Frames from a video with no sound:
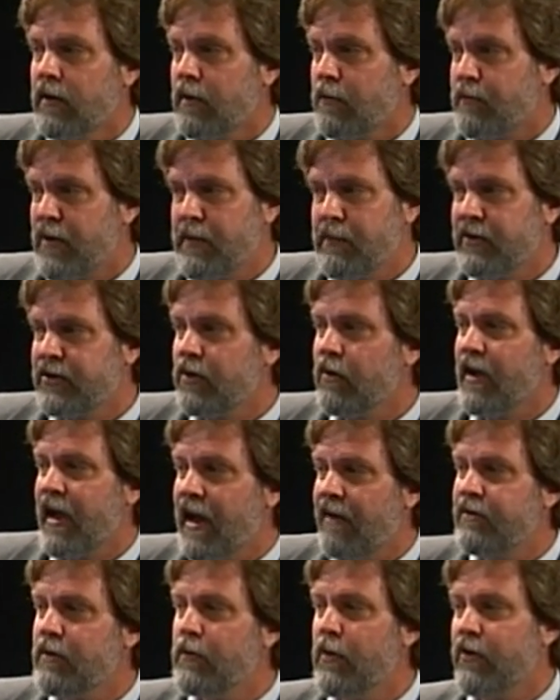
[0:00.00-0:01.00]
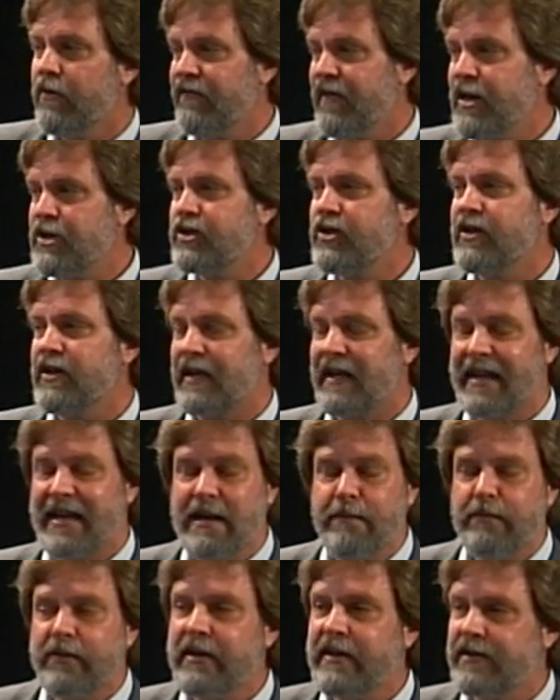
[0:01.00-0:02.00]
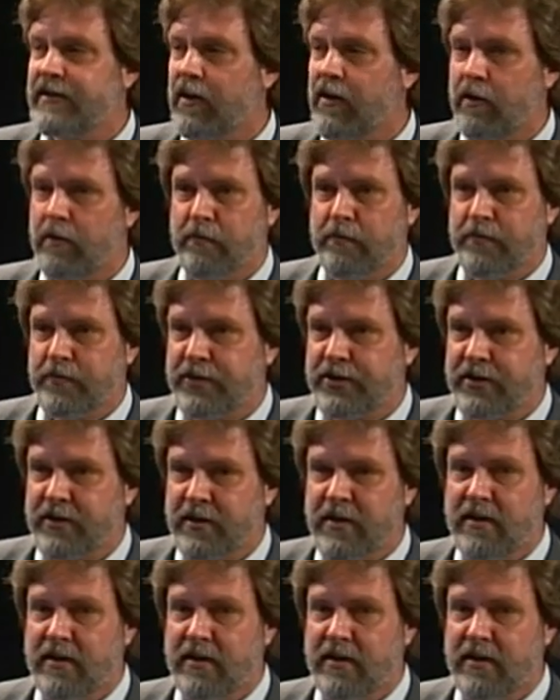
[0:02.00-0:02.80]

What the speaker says: People don't have the motivation to keep these homes